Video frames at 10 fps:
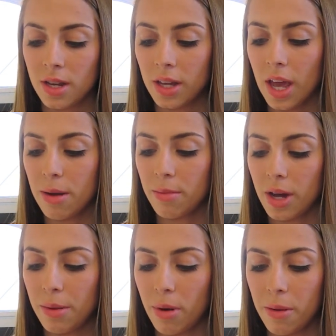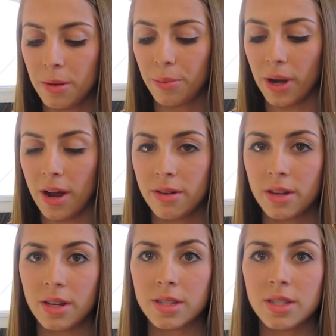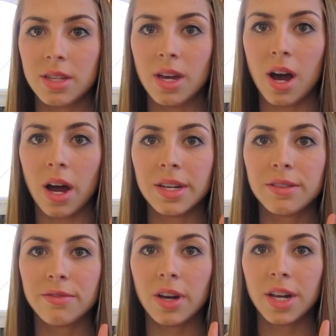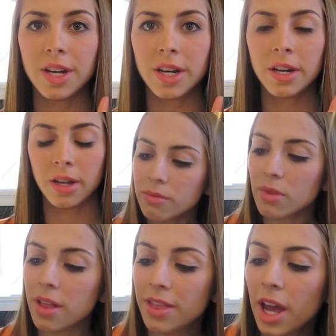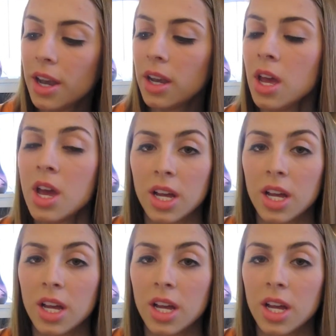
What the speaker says: again, by Bobbi Brown, and it's the eye definer. Then,